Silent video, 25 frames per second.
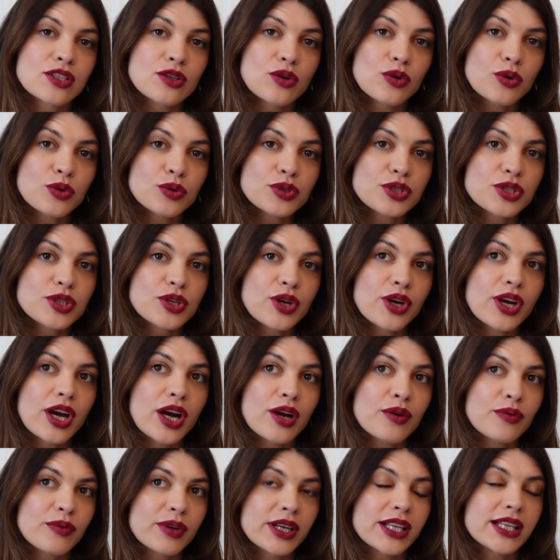also
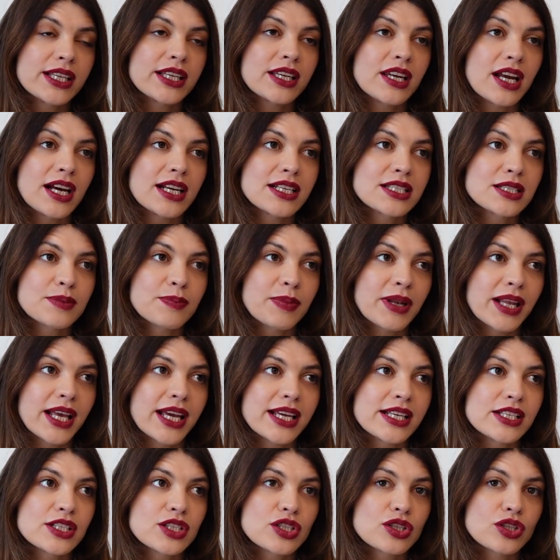a really nice
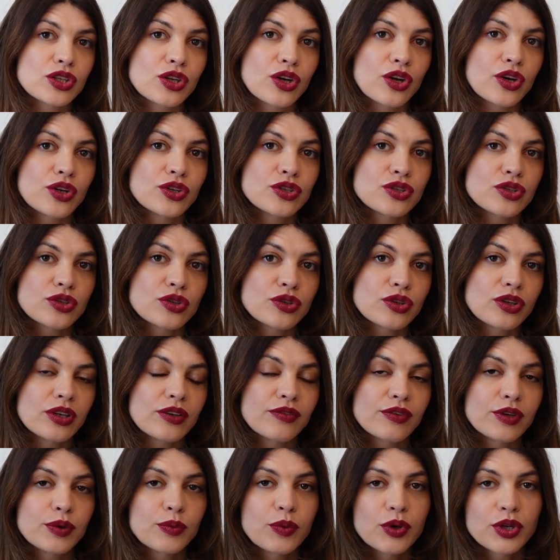place to go to
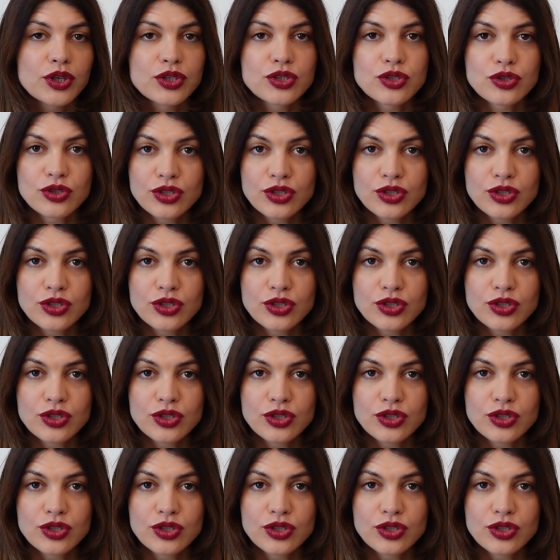if you want to